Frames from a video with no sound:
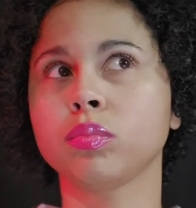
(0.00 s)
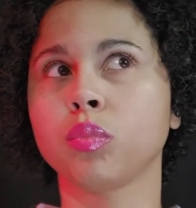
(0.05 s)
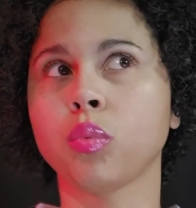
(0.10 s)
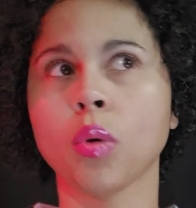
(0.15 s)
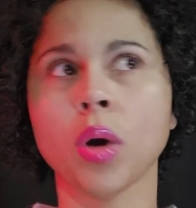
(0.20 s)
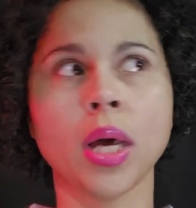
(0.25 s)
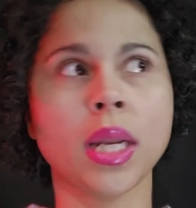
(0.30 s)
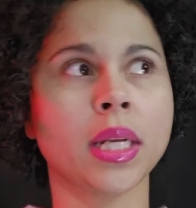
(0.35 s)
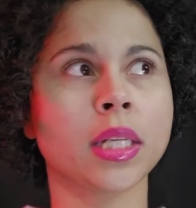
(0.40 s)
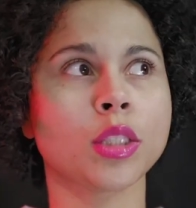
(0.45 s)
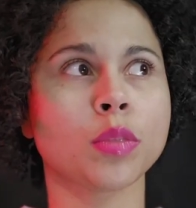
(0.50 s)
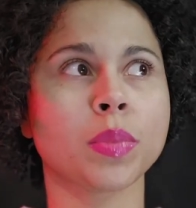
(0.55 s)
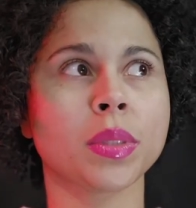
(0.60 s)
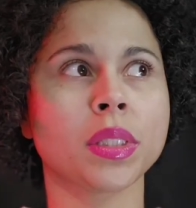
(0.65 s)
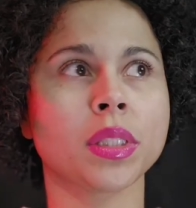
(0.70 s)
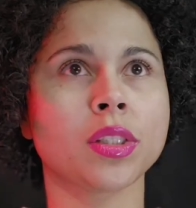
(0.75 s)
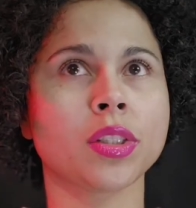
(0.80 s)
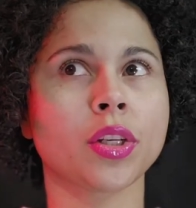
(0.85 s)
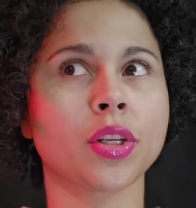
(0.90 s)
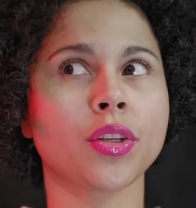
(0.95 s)
What
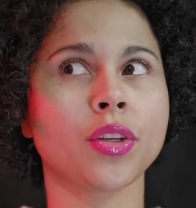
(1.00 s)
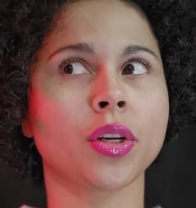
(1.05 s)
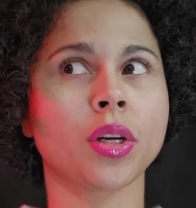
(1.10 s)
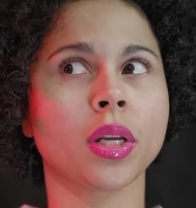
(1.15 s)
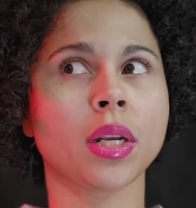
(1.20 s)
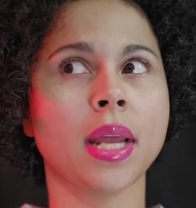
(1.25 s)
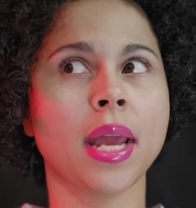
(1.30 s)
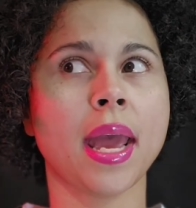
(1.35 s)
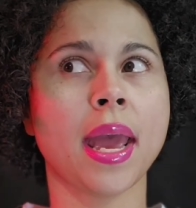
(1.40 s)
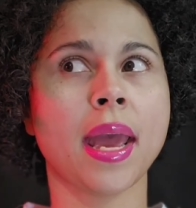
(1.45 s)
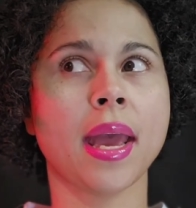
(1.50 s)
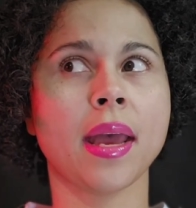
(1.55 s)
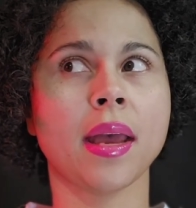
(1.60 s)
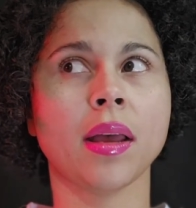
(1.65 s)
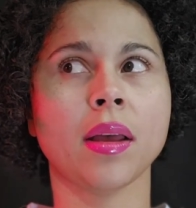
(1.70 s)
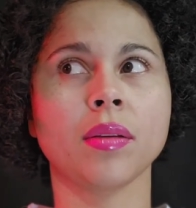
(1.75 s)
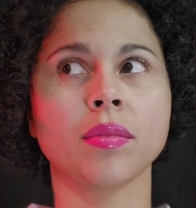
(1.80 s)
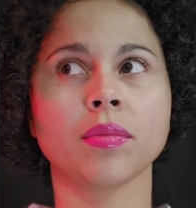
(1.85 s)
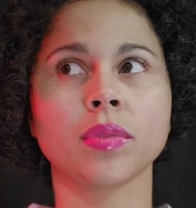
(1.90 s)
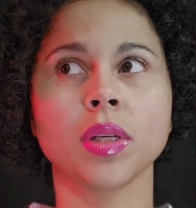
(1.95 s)
expenses are you going to
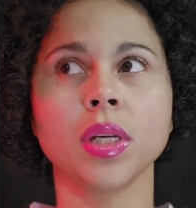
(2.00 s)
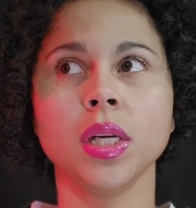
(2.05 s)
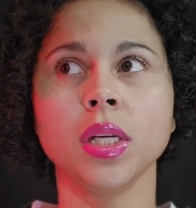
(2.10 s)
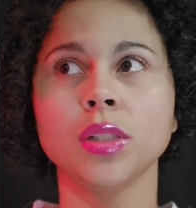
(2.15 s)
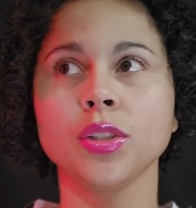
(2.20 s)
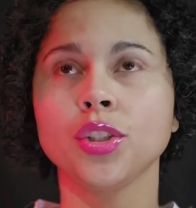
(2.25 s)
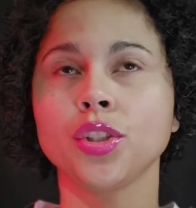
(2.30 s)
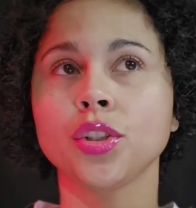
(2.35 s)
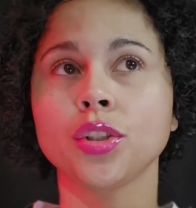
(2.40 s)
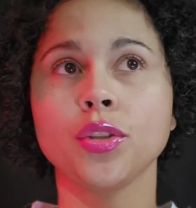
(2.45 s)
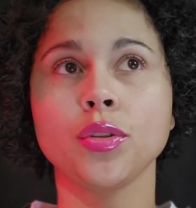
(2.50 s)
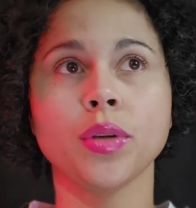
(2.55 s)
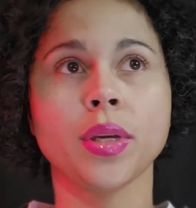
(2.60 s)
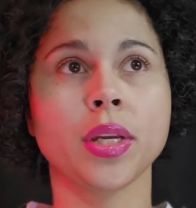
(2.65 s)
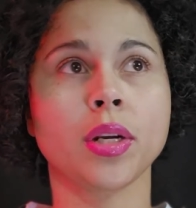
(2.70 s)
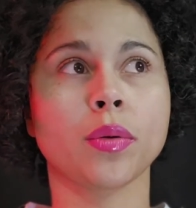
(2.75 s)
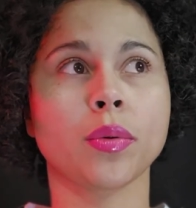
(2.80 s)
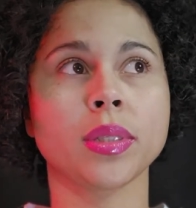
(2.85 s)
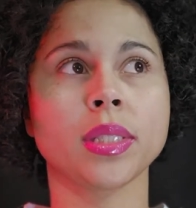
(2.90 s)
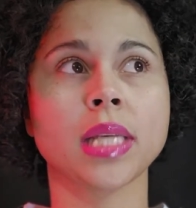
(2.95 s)
have? Should you
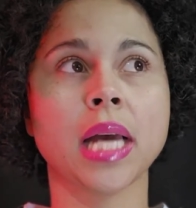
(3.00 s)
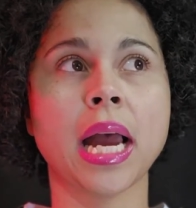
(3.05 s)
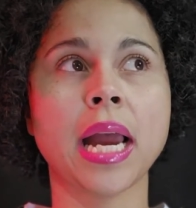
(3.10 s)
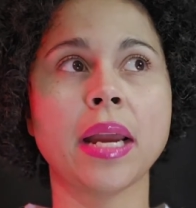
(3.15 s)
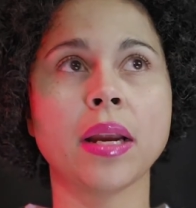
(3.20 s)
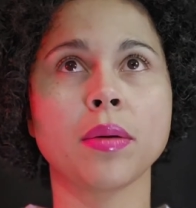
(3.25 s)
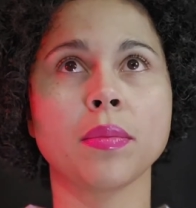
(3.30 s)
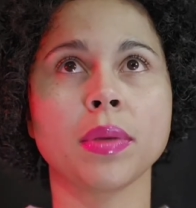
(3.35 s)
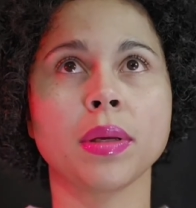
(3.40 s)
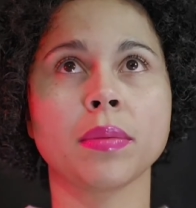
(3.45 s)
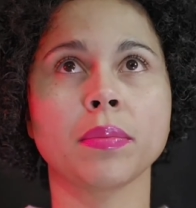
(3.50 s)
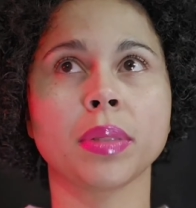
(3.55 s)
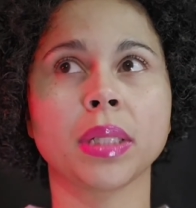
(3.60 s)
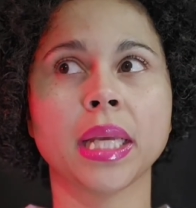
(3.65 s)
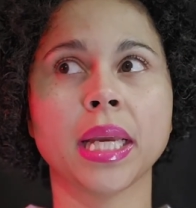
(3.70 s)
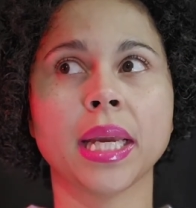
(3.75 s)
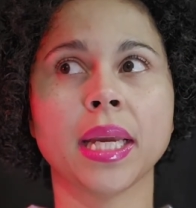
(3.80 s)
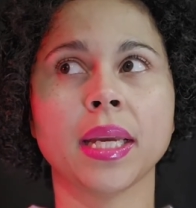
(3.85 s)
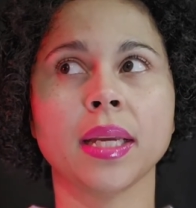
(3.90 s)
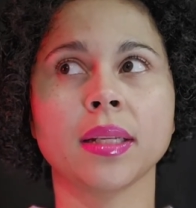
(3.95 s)
get a retirement
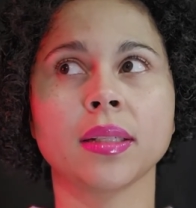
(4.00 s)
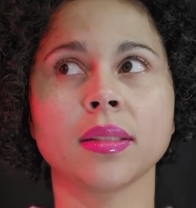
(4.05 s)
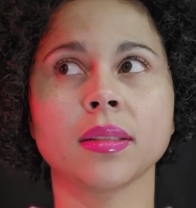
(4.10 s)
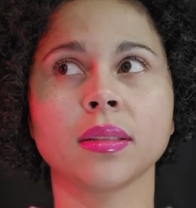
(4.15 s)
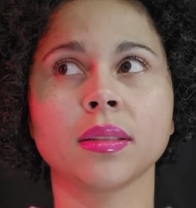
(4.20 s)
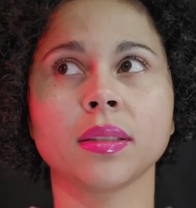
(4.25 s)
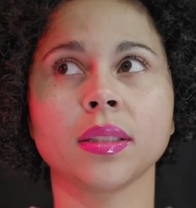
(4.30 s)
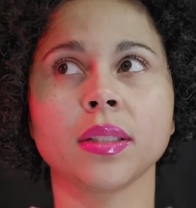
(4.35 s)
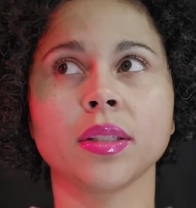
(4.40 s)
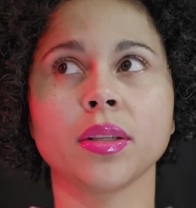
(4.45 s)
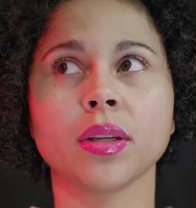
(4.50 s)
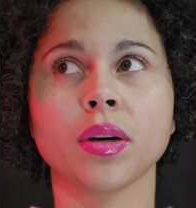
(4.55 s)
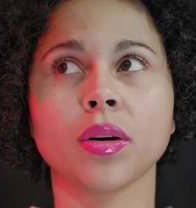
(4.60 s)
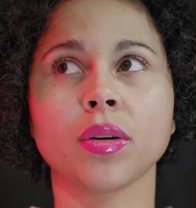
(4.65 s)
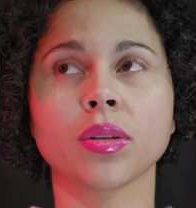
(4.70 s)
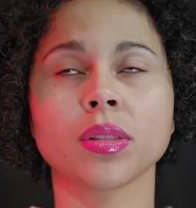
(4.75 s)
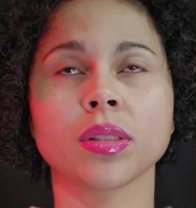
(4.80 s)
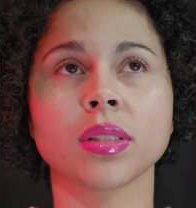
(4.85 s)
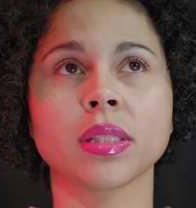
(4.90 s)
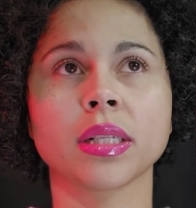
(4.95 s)
plan?
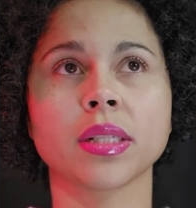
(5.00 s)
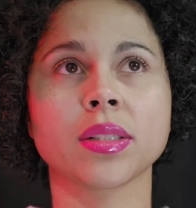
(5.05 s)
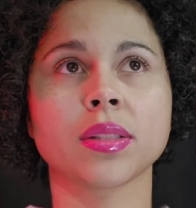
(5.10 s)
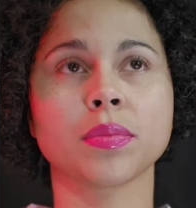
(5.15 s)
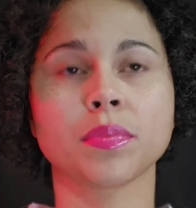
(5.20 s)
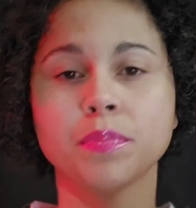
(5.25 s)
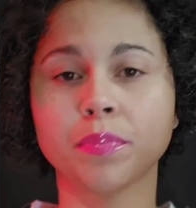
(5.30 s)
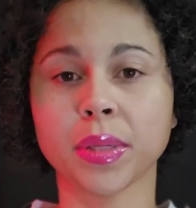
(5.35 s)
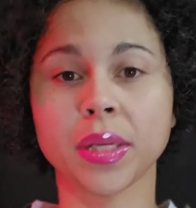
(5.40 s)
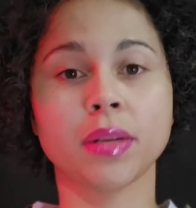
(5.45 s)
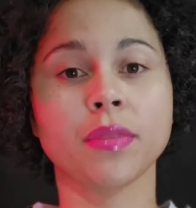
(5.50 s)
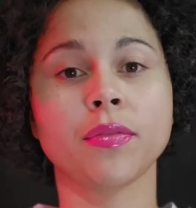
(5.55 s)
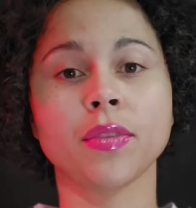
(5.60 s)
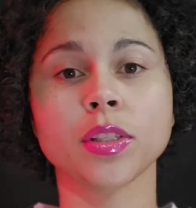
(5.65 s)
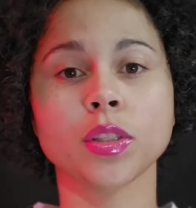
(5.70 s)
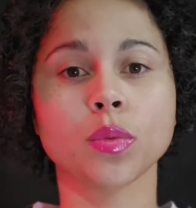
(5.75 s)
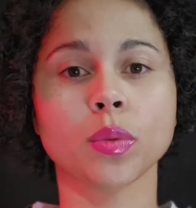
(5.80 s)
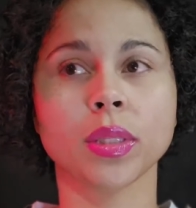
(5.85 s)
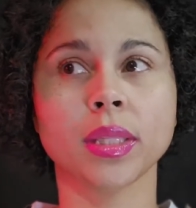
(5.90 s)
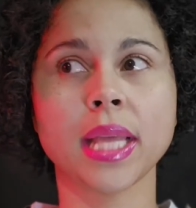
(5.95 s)
Because there's
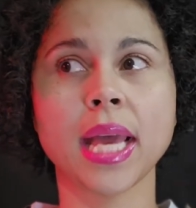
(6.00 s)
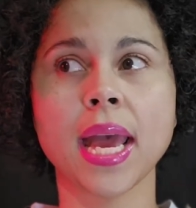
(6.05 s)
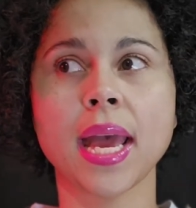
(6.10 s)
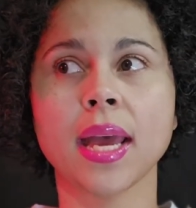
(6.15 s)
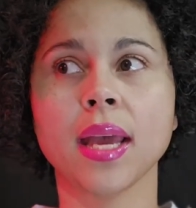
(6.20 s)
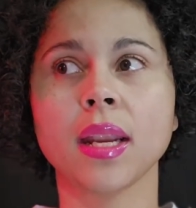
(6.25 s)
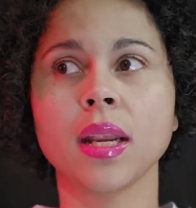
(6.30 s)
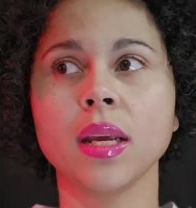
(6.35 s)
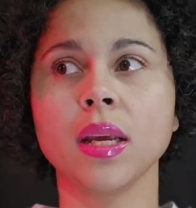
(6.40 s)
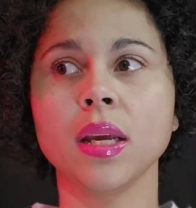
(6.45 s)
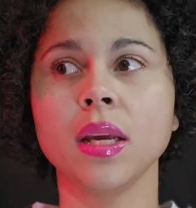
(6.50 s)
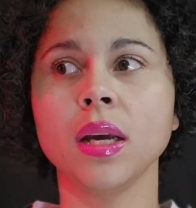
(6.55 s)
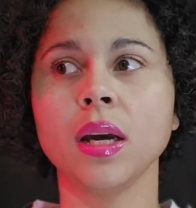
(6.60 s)
benefits with that.